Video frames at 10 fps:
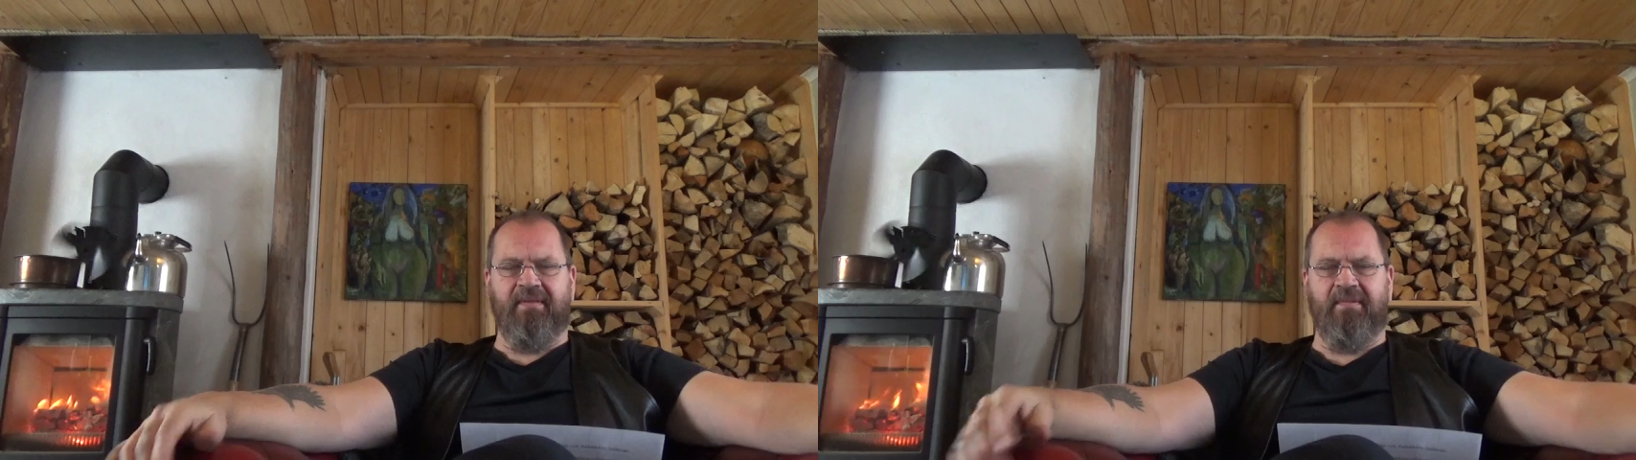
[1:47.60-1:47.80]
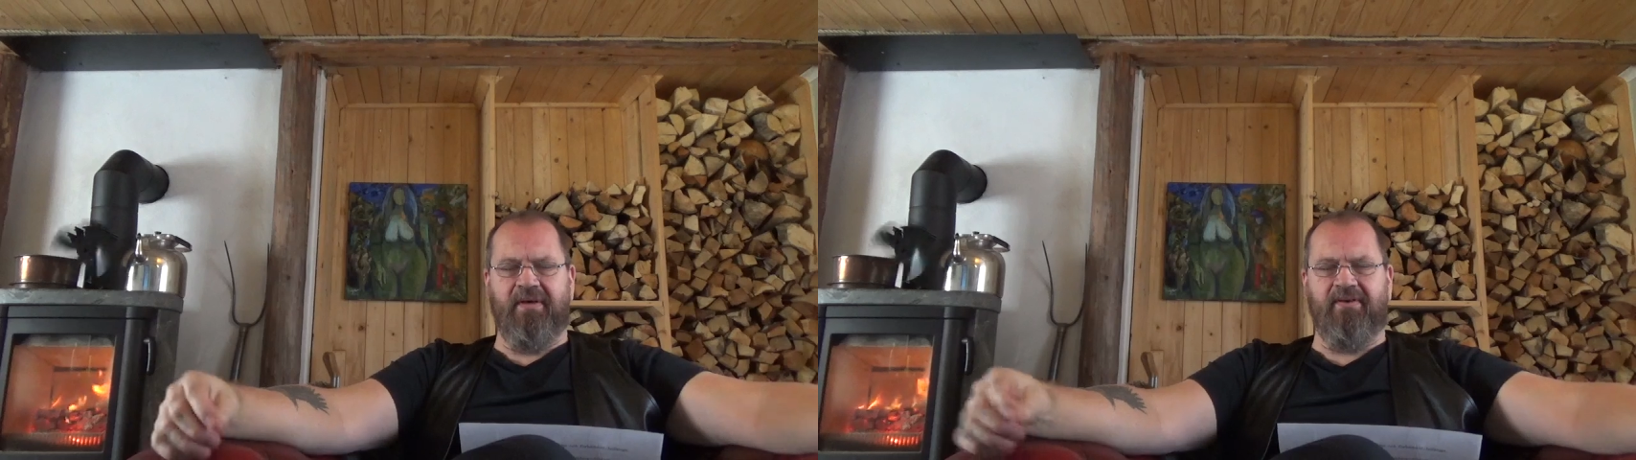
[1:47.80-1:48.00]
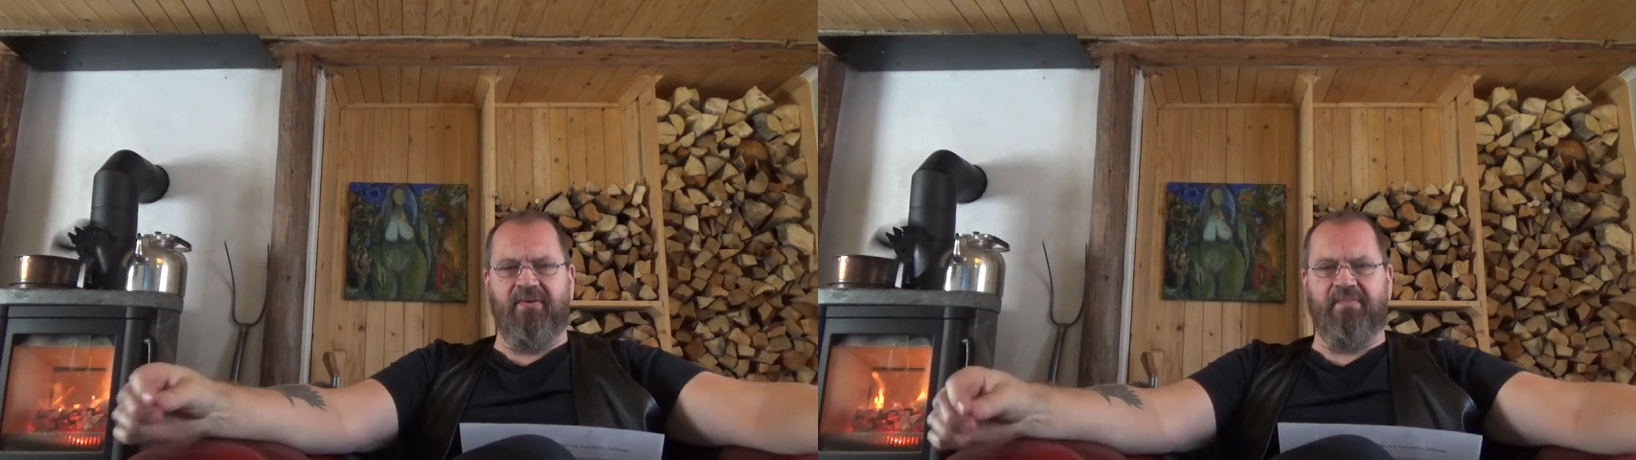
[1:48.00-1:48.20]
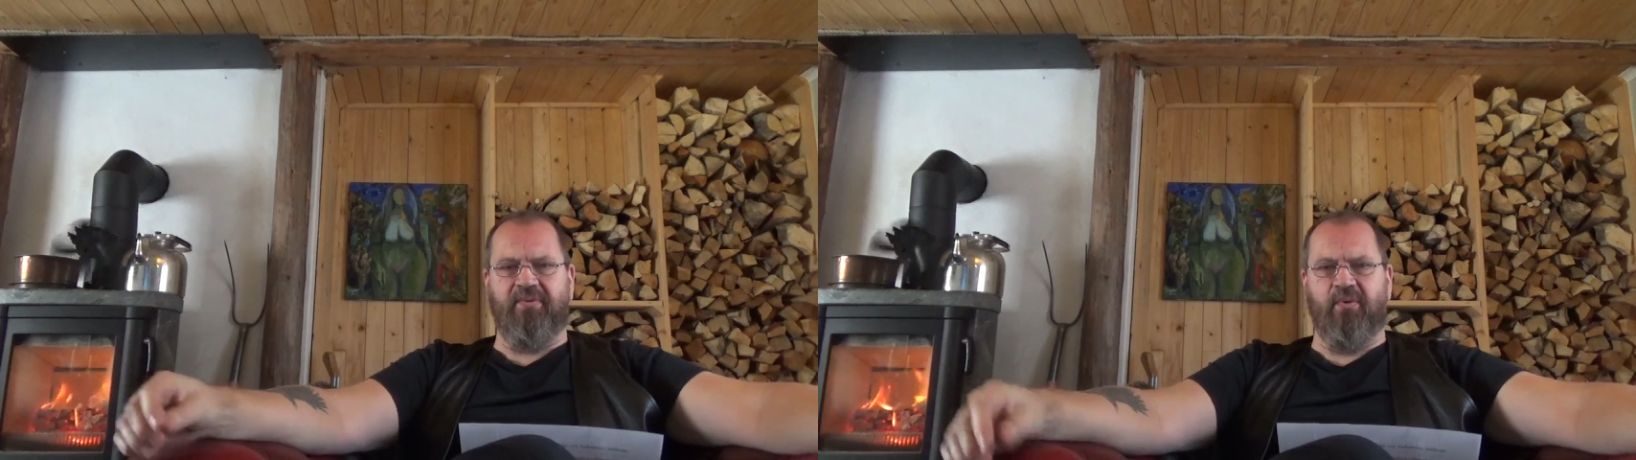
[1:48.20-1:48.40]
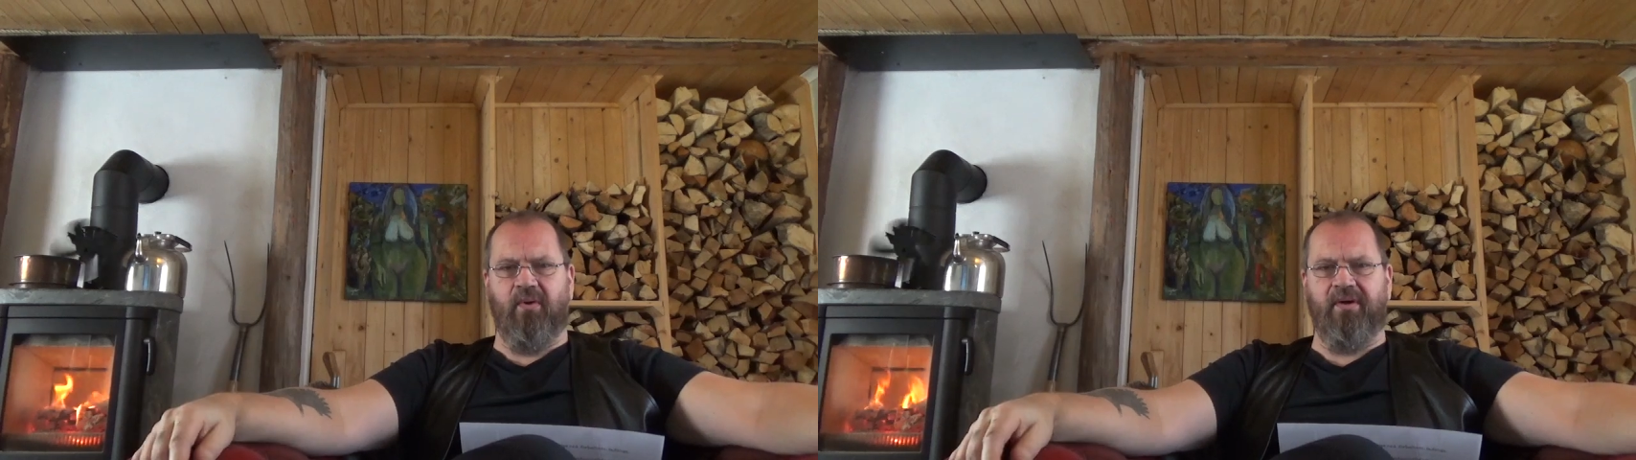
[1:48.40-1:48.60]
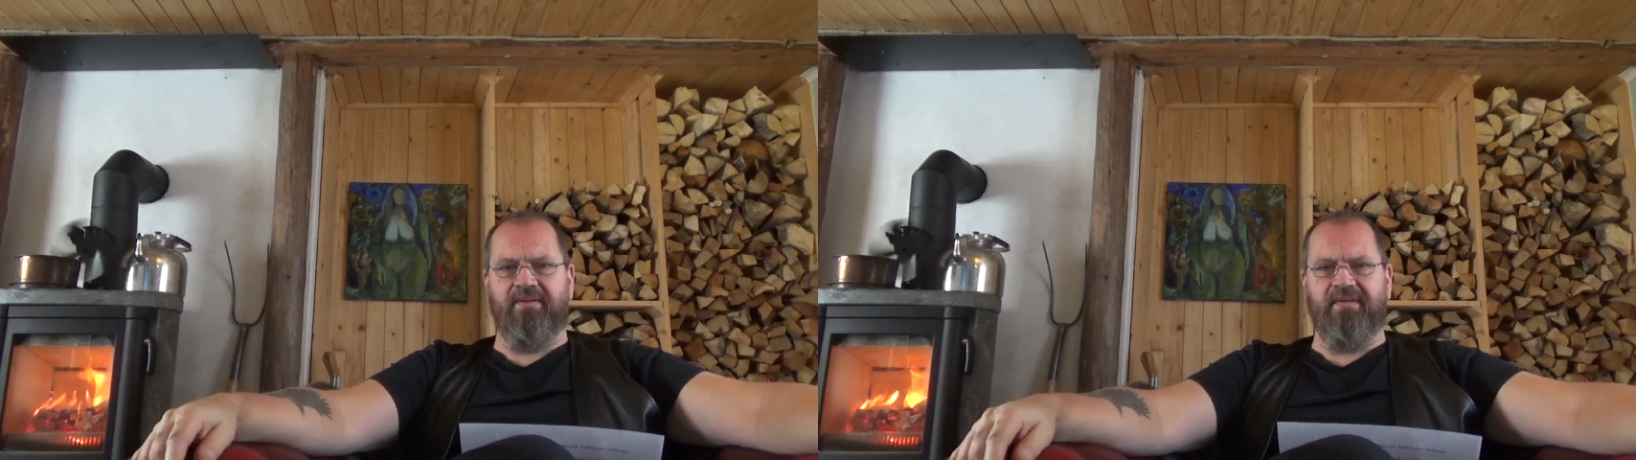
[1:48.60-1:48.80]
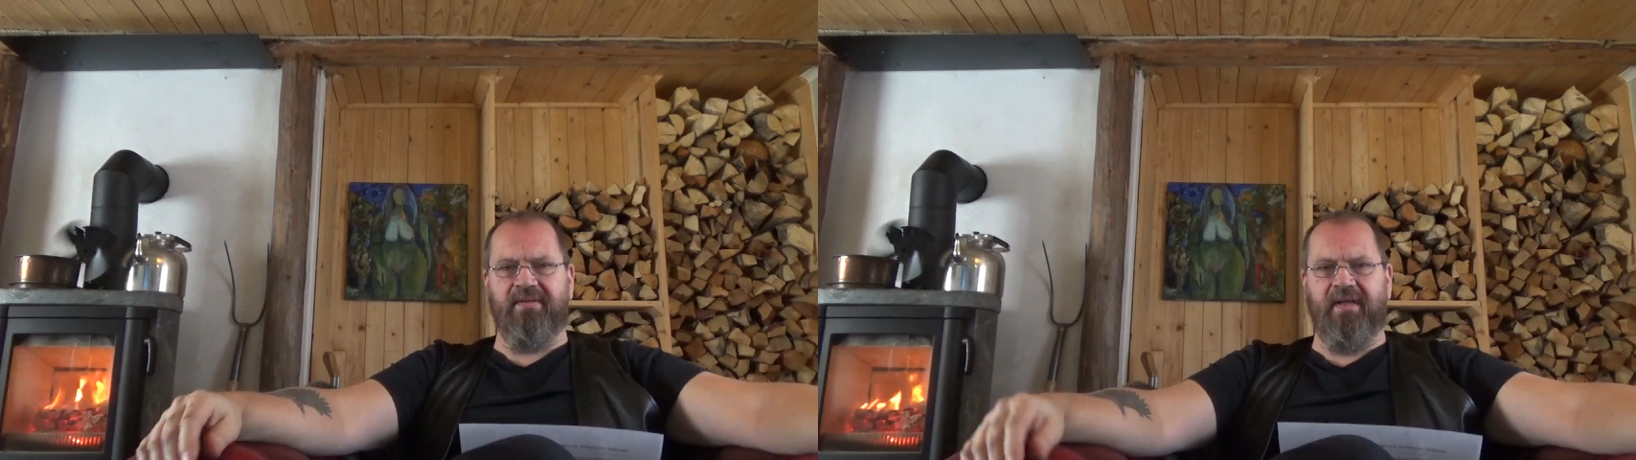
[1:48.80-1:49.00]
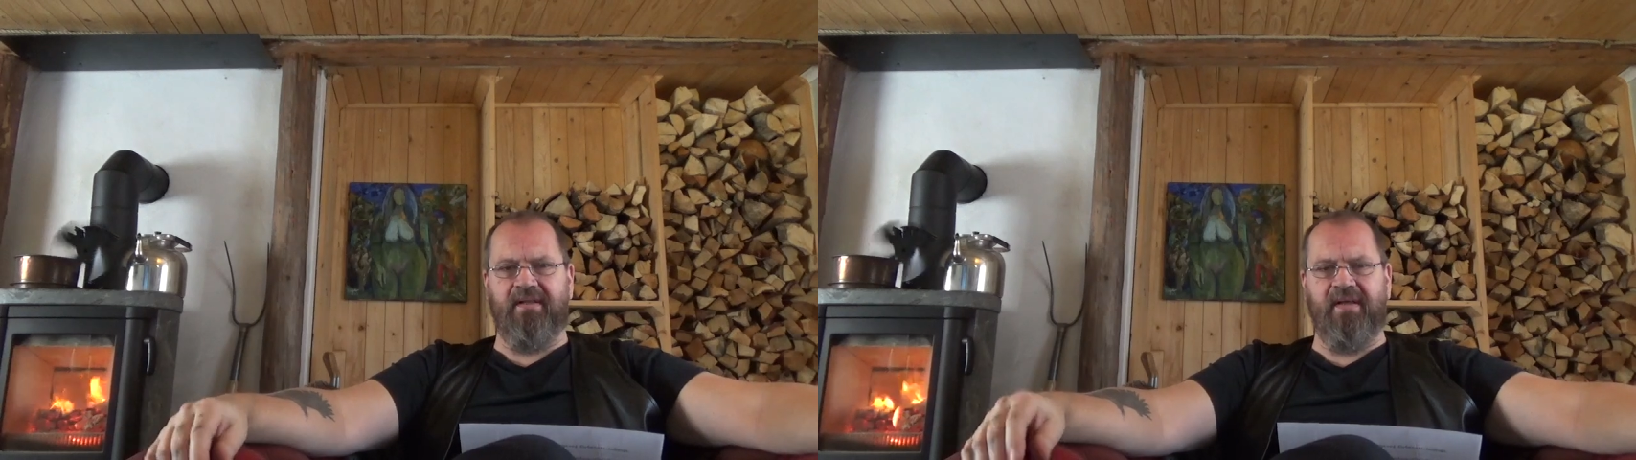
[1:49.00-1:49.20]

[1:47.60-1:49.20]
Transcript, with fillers: and make a report and then